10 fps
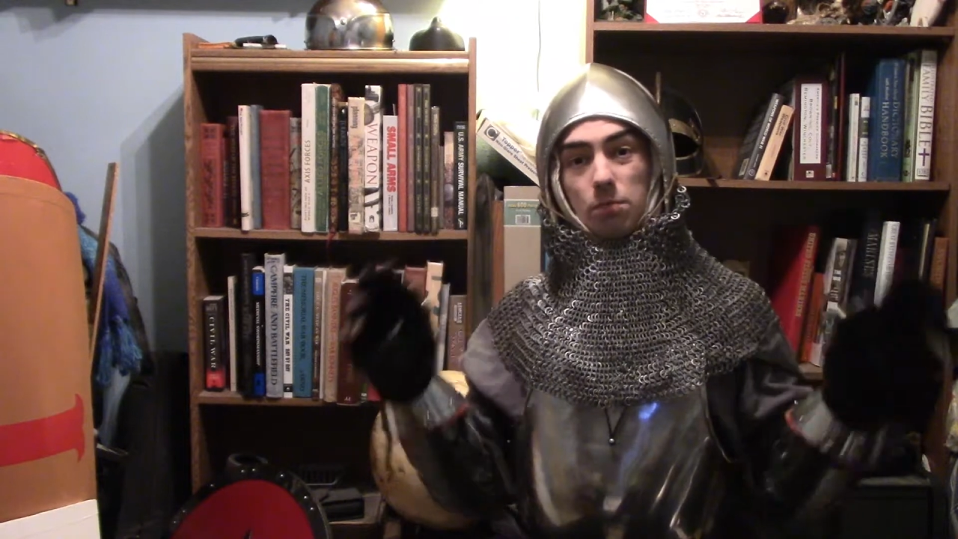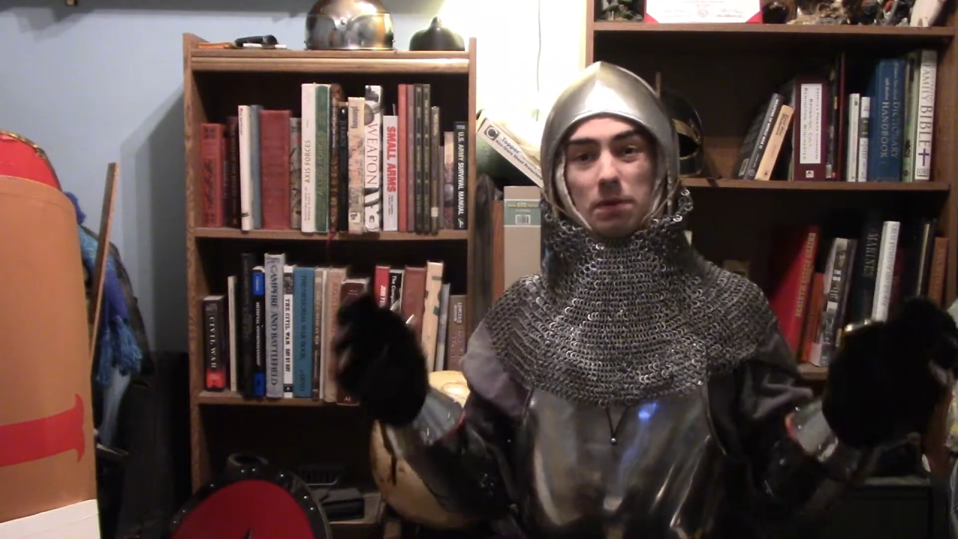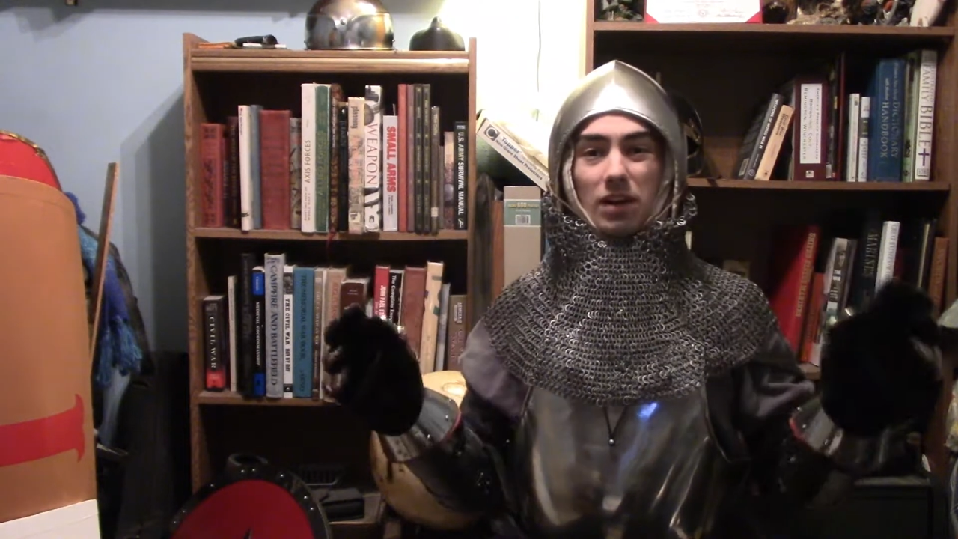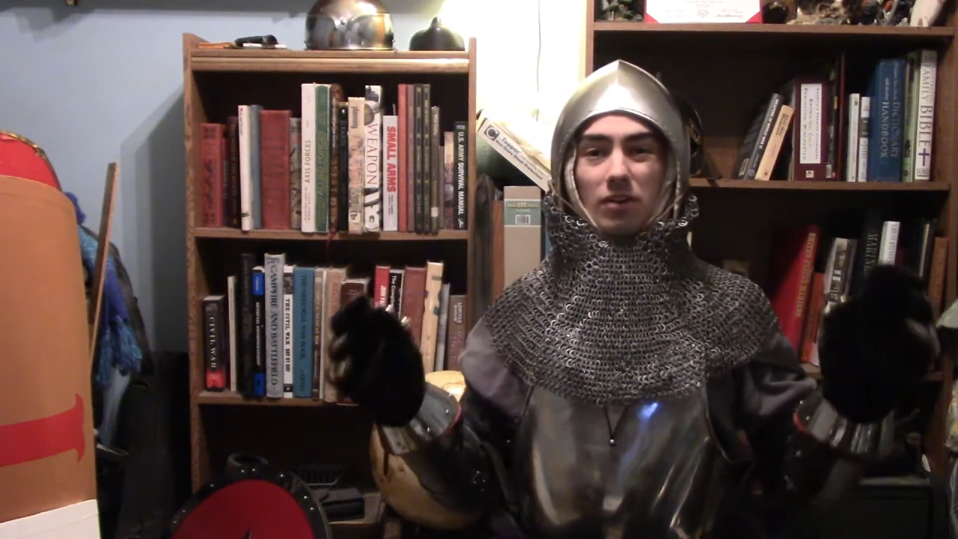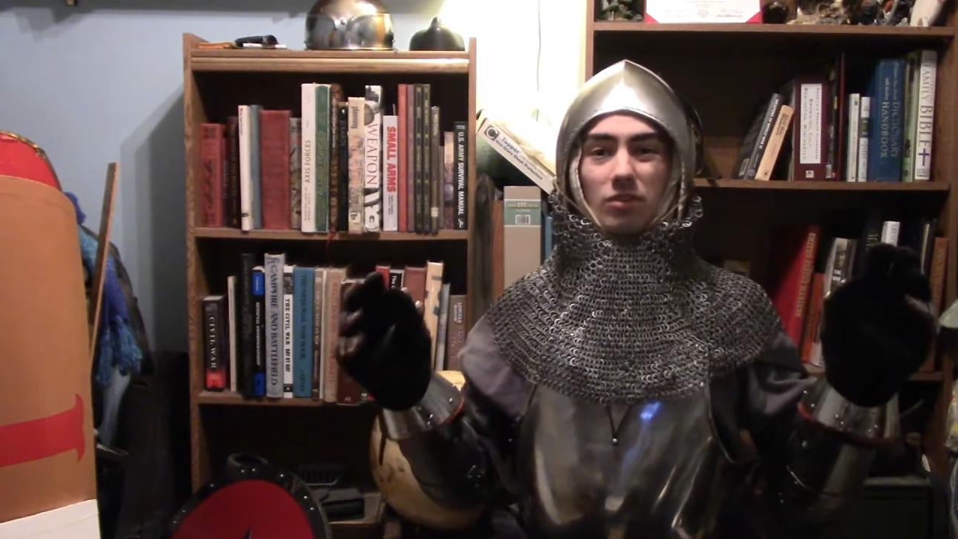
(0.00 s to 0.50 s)

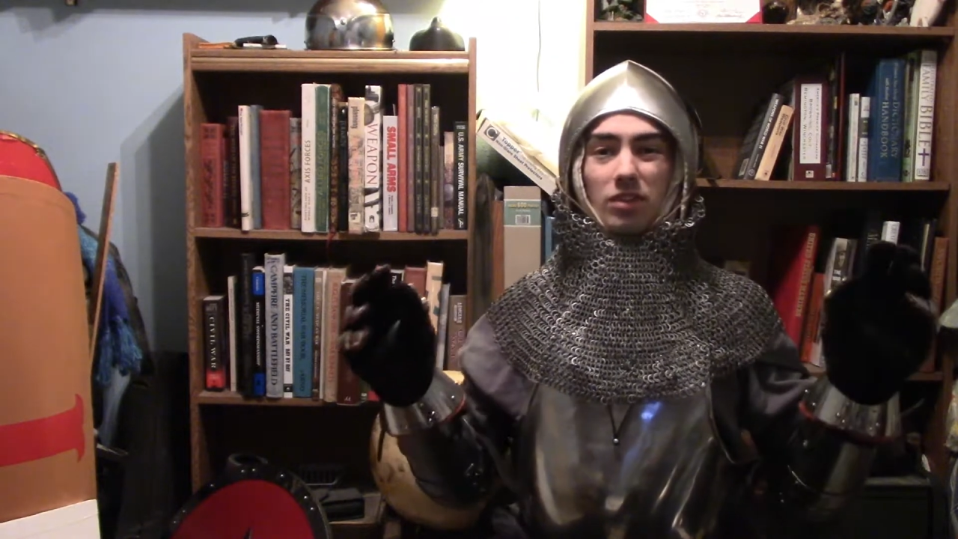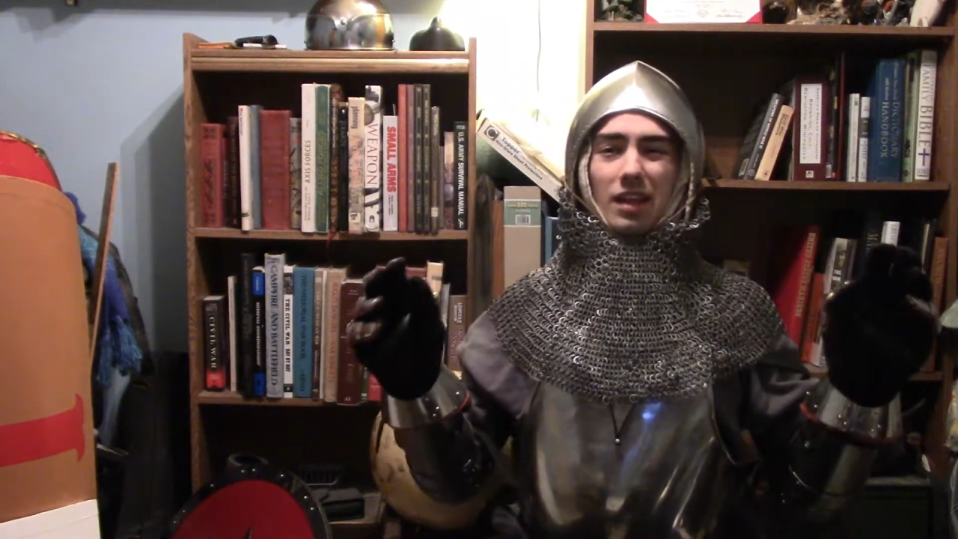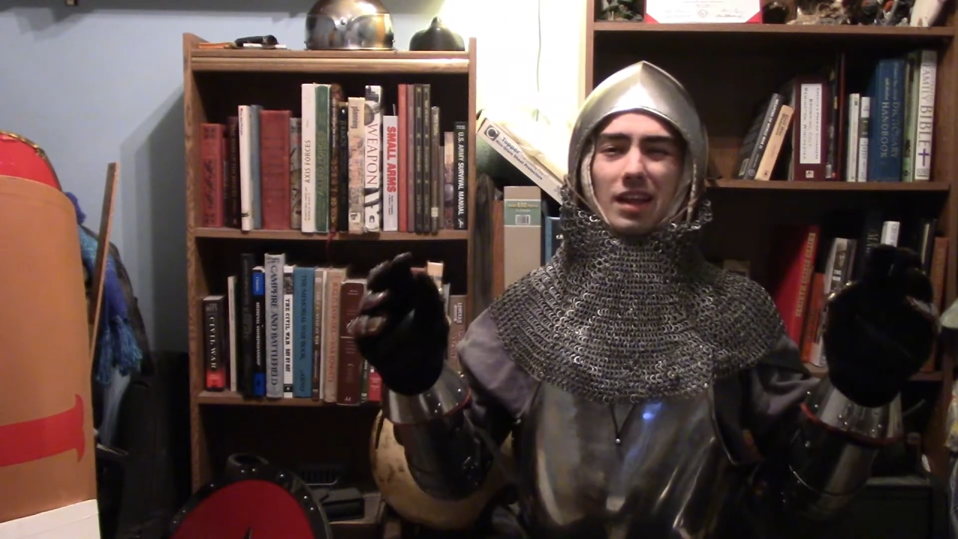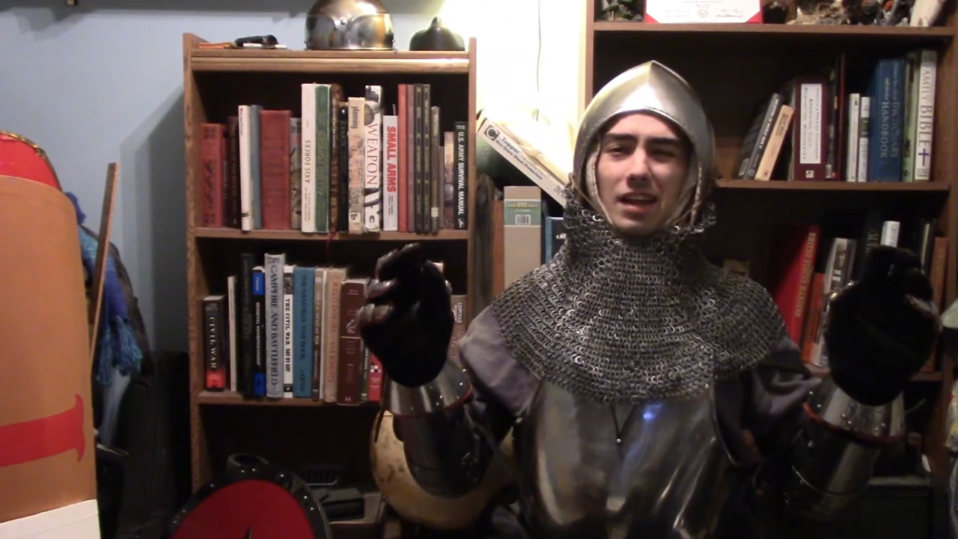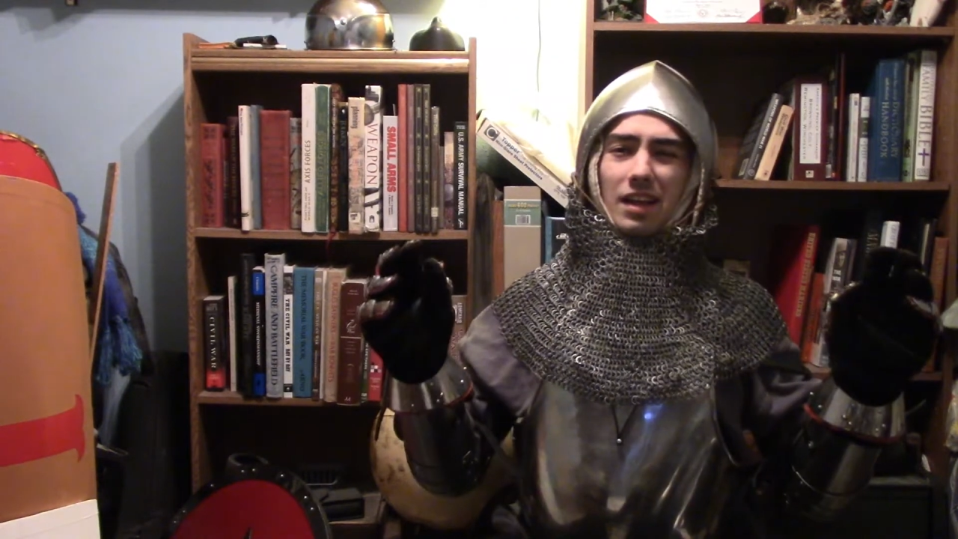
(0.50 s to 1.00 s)
pounds
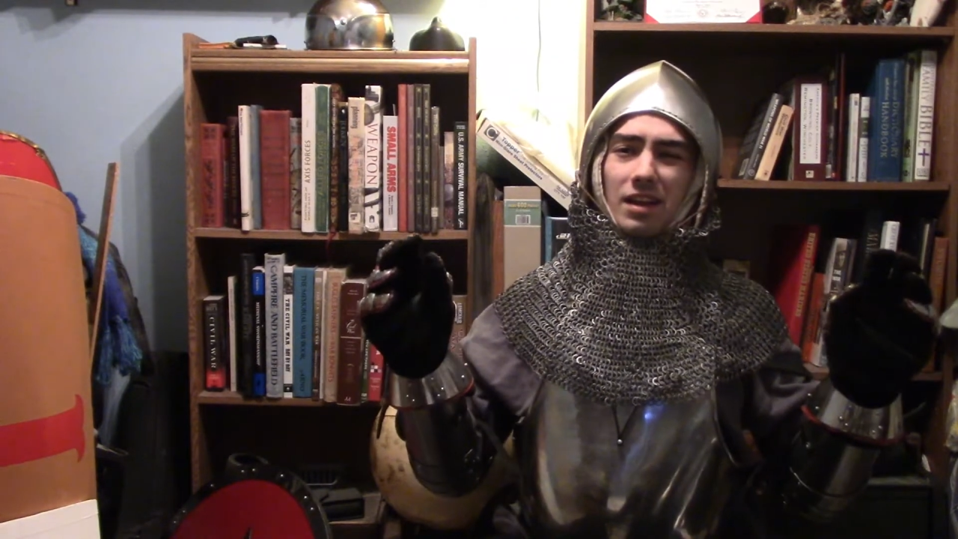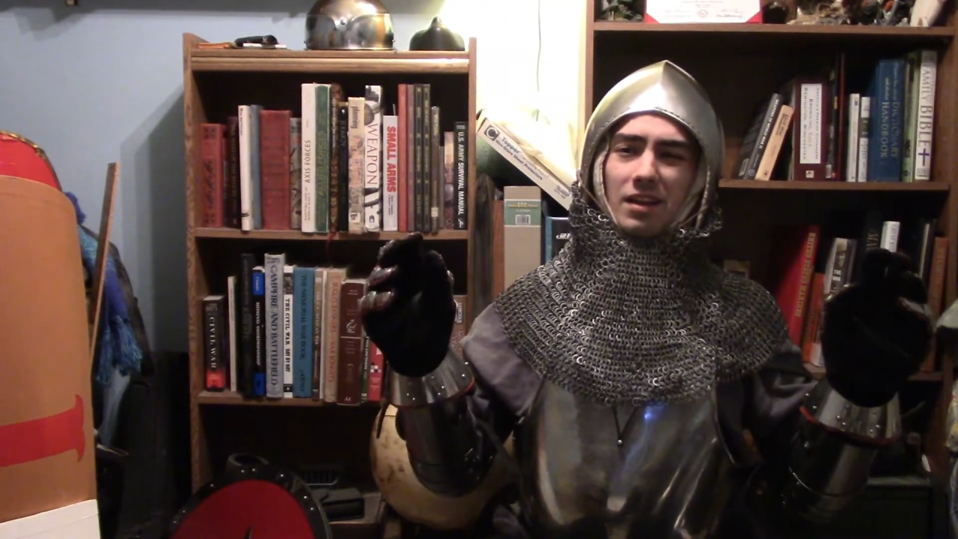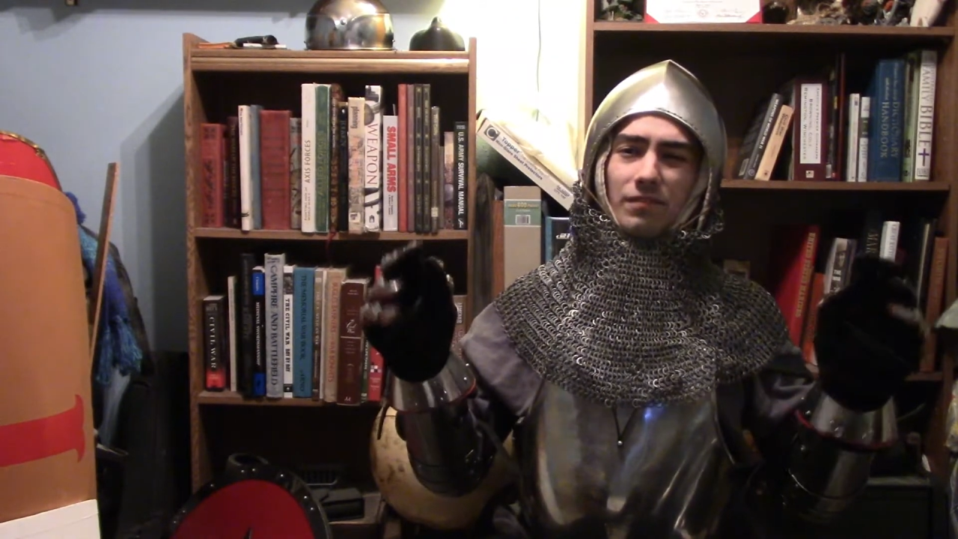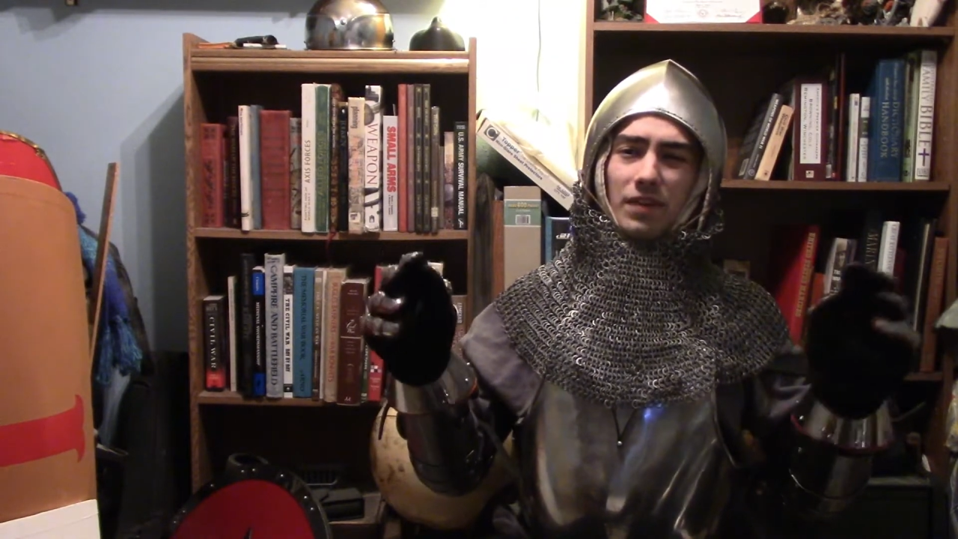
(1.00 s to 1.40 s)
and